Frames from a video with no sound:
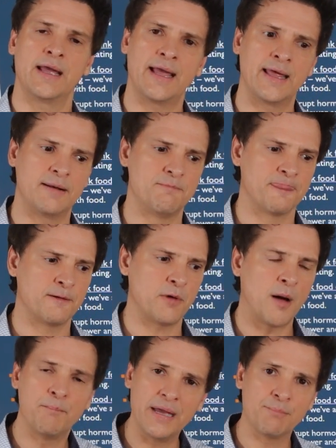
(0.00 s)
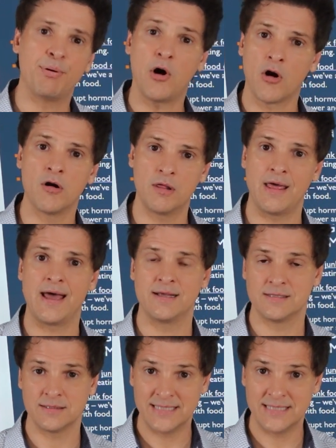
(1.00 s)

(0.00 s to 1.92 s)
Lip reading: And a big part of that is